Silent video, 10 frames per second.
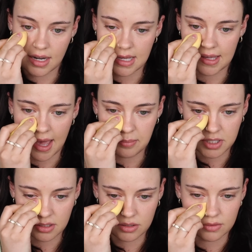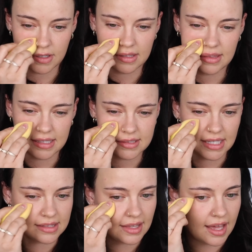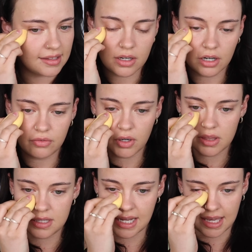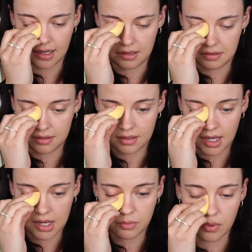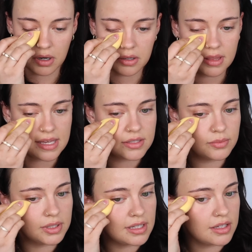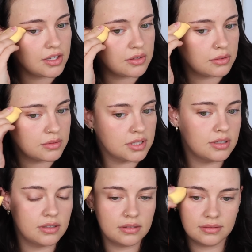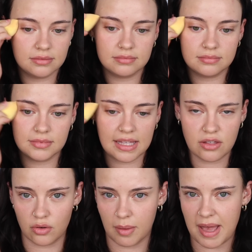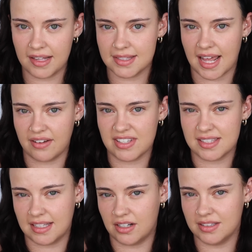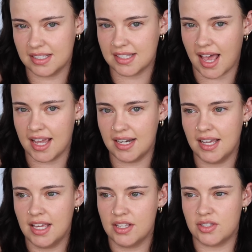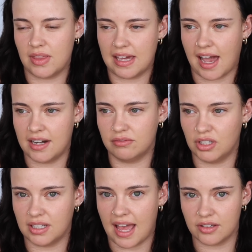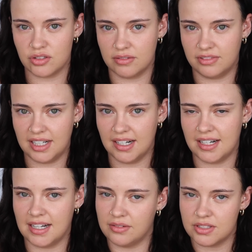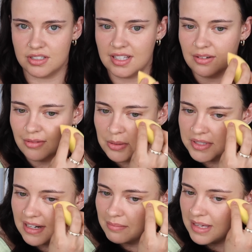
And he kept doing things like that. On our fourth date, I wore these really cute like yoga pants that have a slit on the side so they kind of look extra flared and he was just like roasting